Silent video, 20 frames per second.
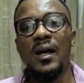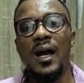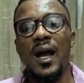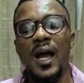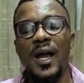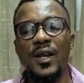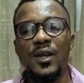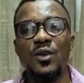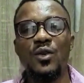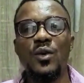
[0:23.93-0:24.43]

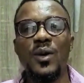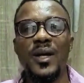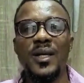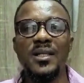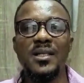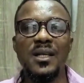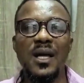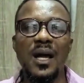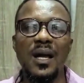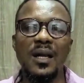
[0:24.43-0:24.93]
I knew
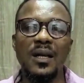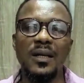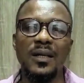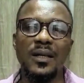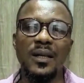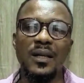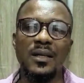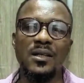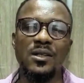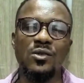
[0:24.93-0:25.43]
exactly
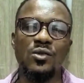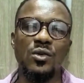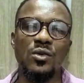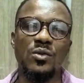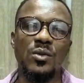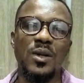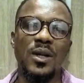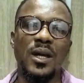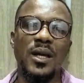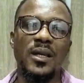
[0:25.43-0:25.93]
that this was
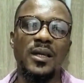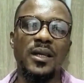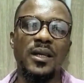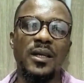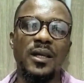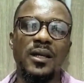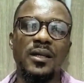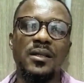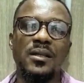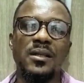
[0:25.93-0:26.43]
what I
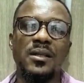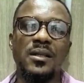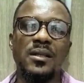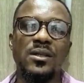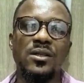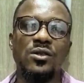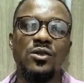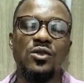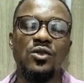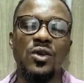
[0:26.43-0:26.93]
needed
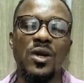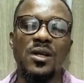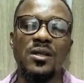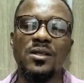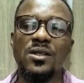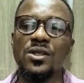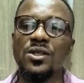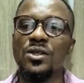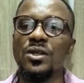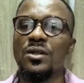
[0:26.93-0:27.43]
to
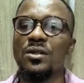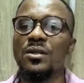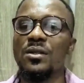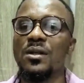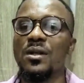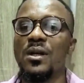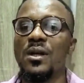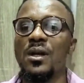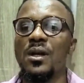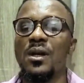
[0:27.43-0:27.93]

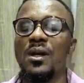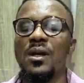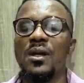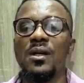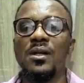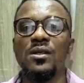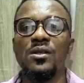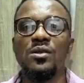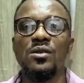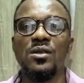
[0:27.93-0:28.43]
transition
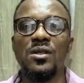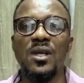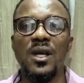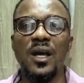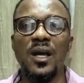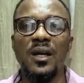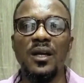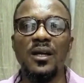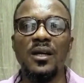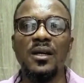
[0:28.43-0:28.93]
into
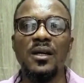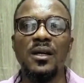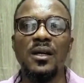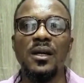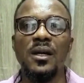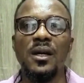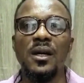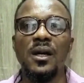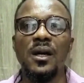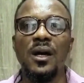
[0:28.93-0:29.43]
tech
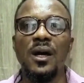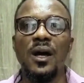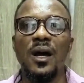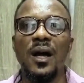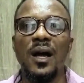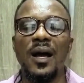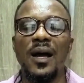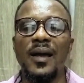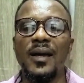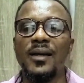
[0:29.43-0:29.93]

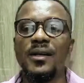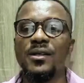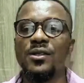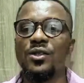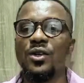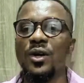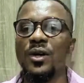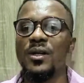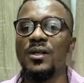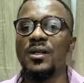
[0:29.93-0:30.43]
I
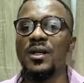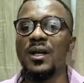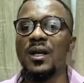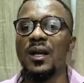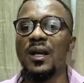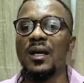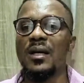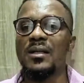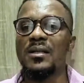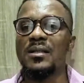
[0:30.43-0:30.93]
joined the
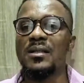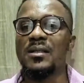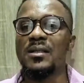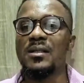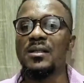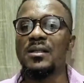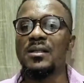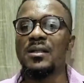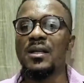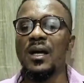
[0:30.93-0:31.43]

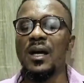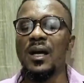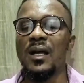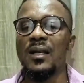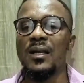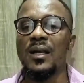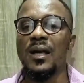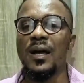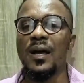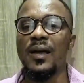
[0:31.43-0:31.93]
classes
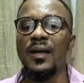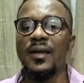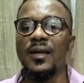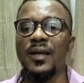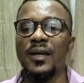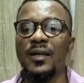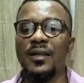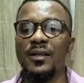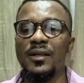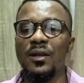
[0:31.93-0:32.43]
and I
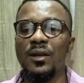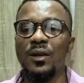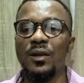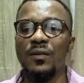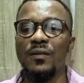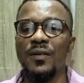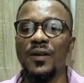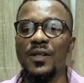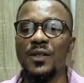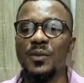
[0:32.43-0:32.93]
gained a lot
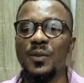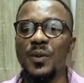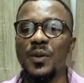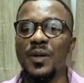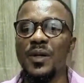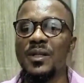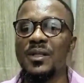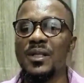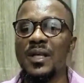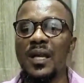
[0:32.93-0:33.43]
of
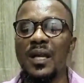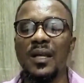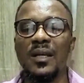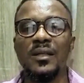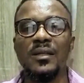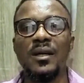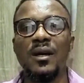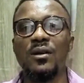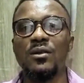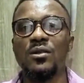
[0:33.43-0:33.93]
experience. I
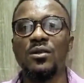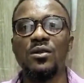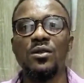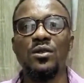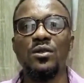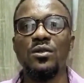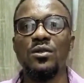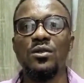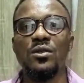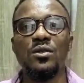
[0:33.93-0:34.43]
learned how to
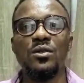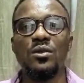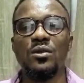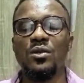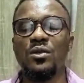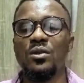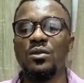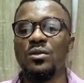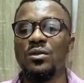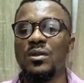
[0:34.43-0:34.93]
use new
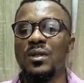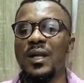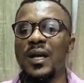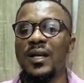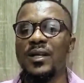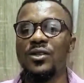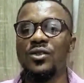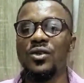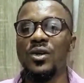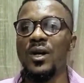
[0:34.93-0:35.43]
tools
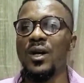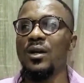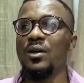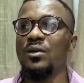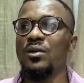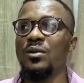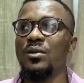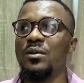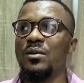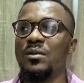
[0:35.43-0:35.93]
like
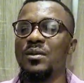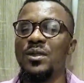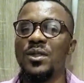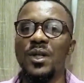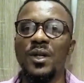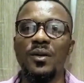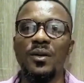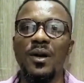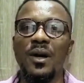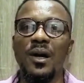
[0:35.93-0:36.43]
Trello,
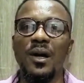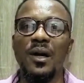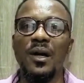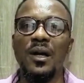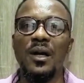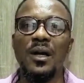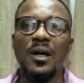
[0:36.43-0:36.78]
Jira.